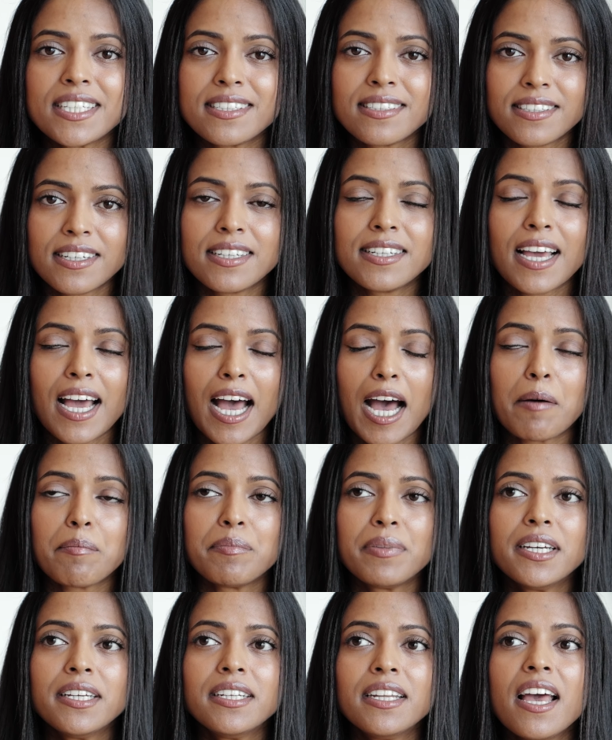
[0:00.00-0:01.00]
it did
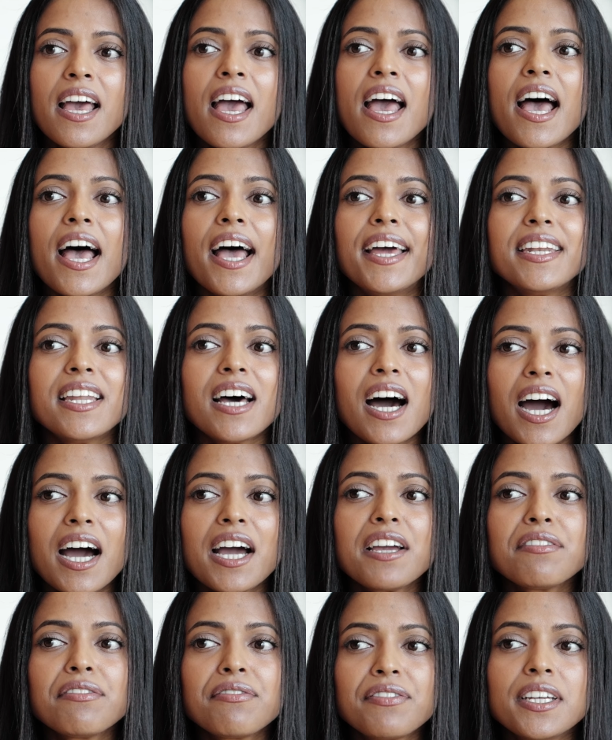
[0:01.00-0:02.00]
happen, and
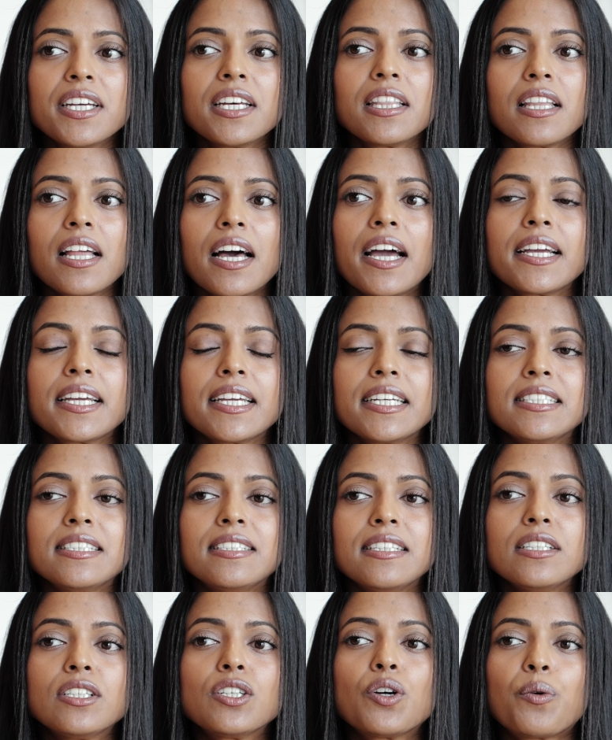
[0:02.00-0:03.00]
I feel like it
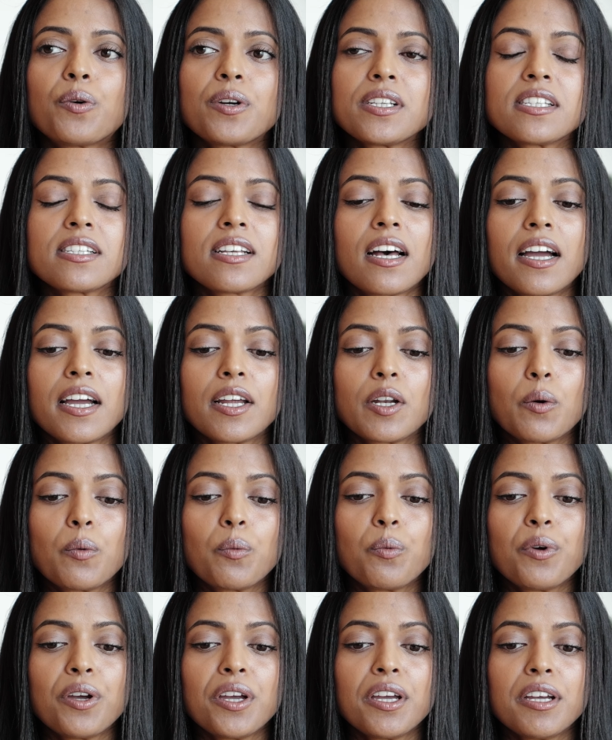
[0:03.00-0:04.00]
did coincide
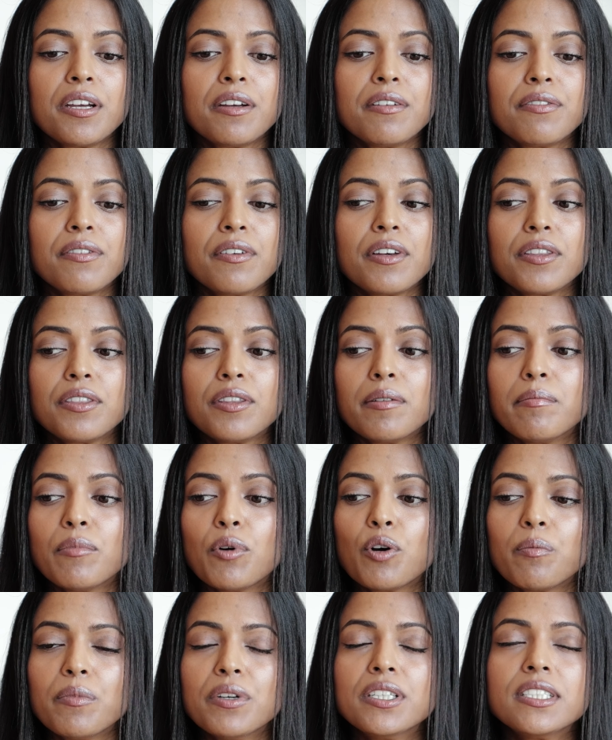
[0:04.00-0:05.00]
with the
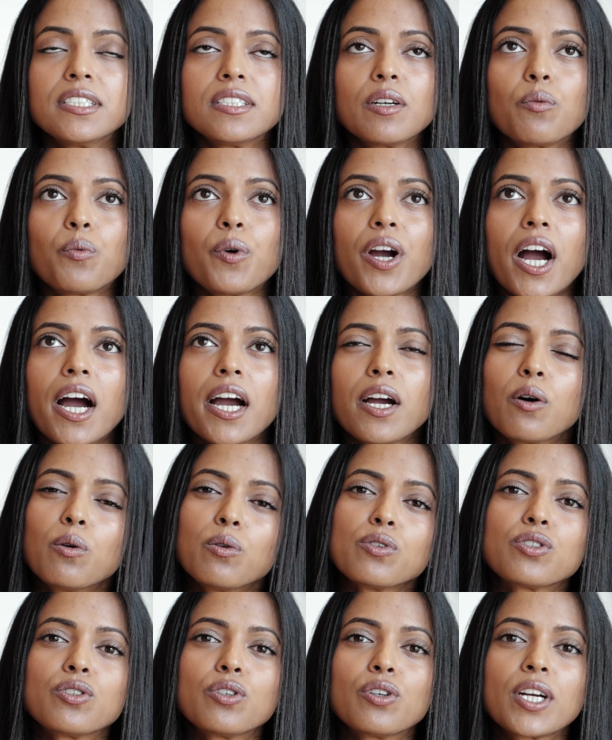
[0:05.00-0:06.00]
moment where I
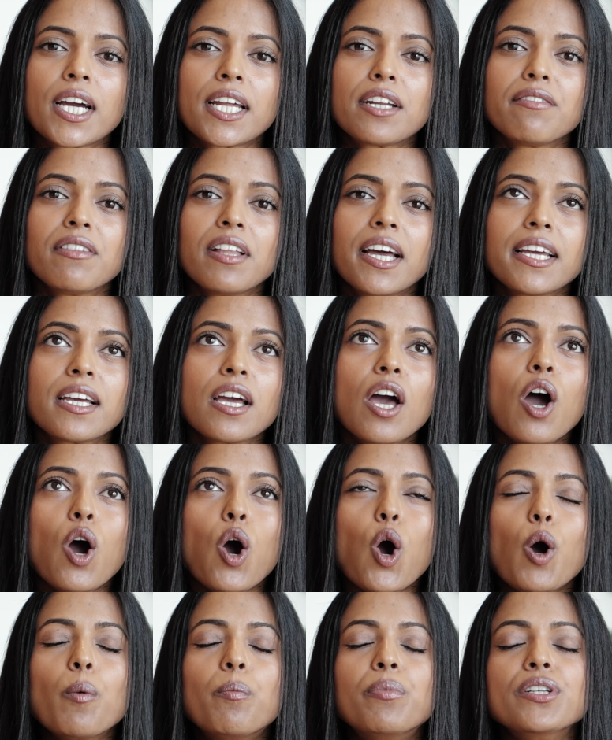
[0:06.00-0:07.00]
also kind of like
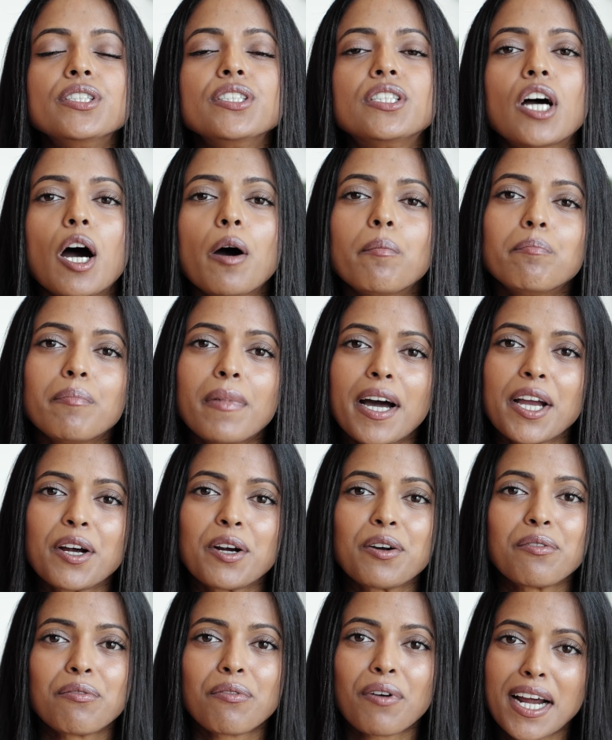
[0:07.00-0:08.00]
opened up my
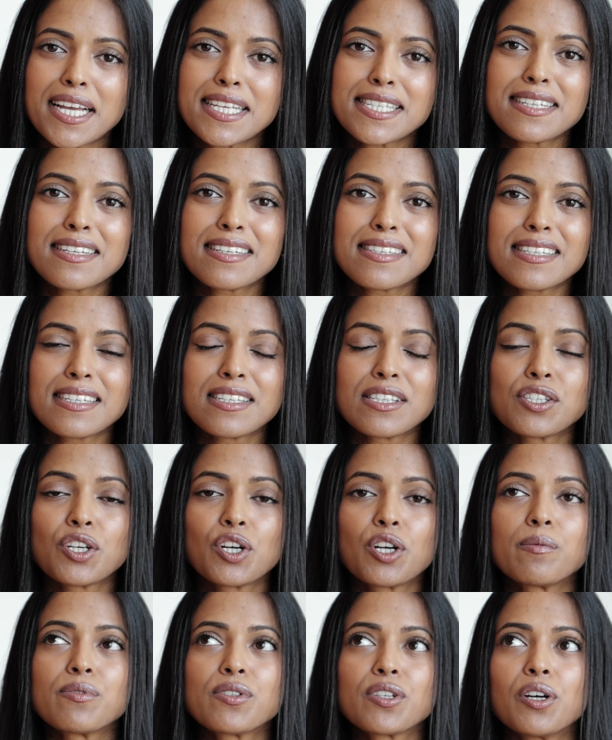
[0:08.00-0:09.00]
horizons in
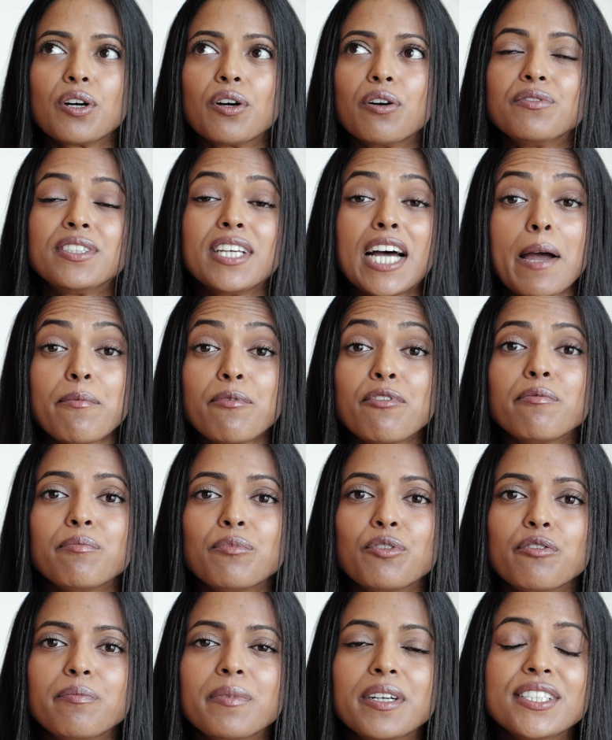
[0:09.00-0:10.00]
terms of type of
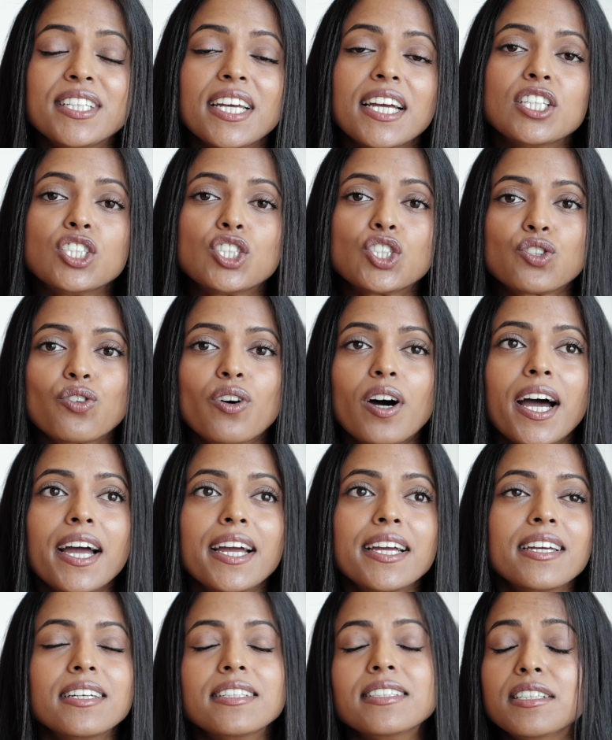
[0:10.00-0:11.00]
movement and
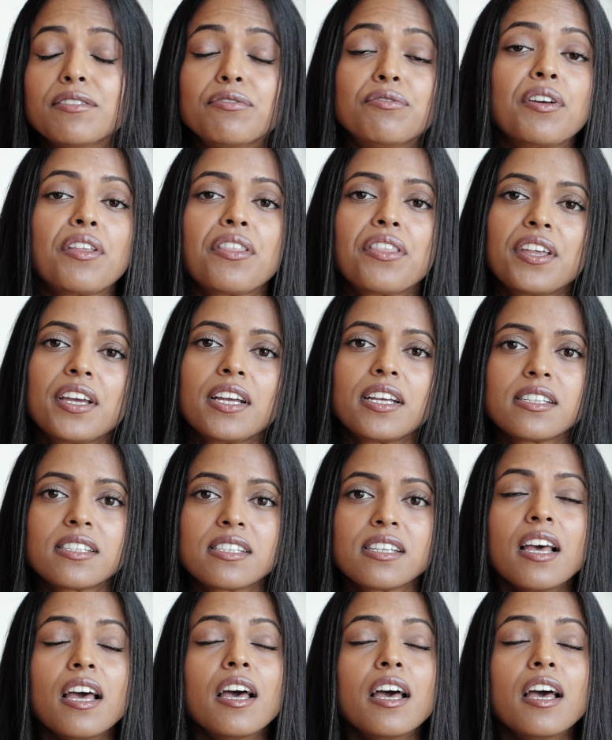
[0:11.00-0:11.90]
try different things.